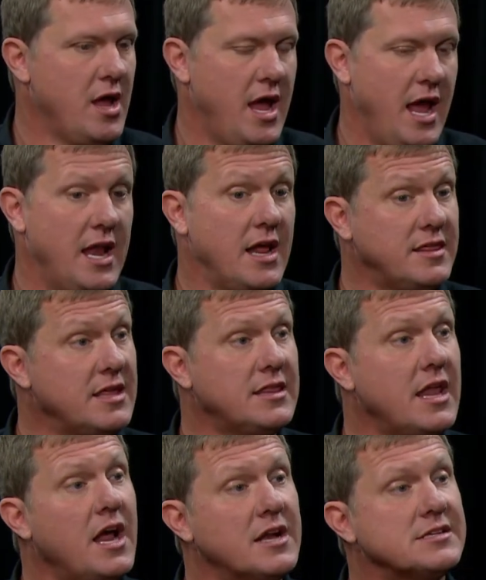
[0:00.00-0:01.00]
Yeah. And I think
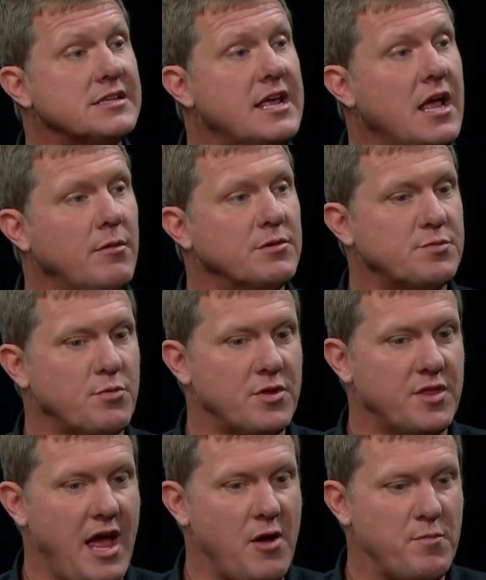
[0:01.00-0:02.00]
that honestly helps
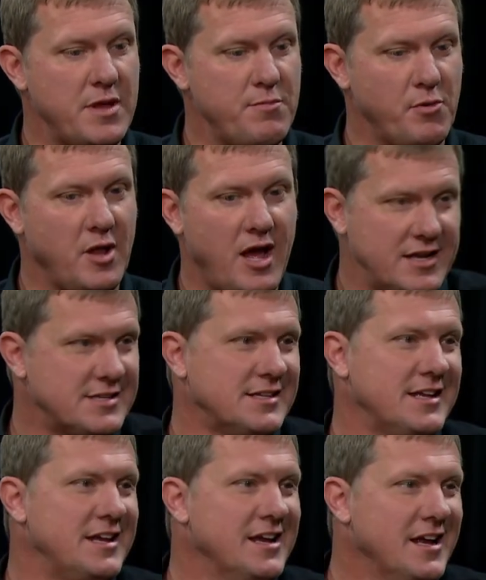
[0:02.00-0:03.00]
with how people
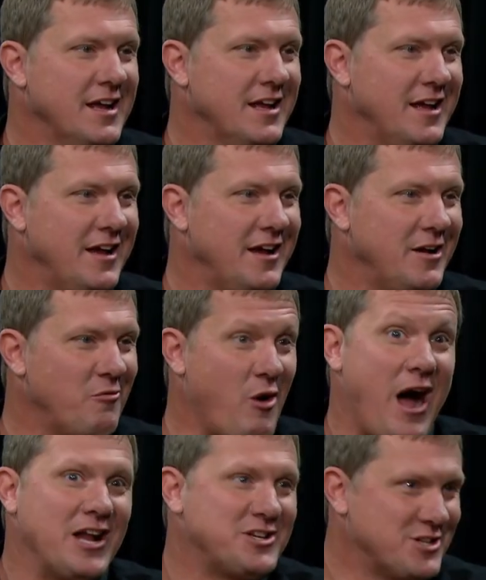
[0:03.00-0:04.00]
honestly uh,
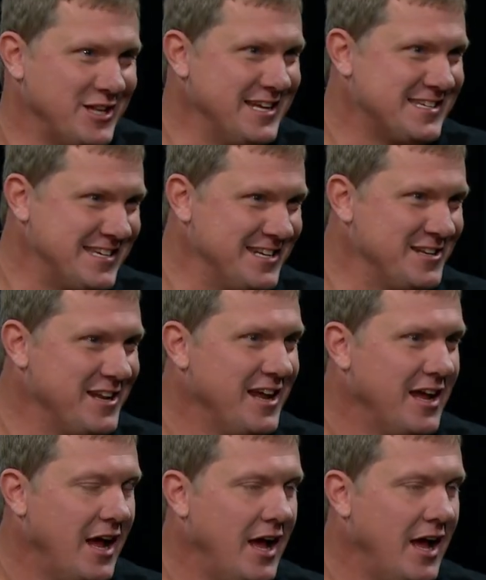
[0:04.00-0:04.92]
watch, listen yeah.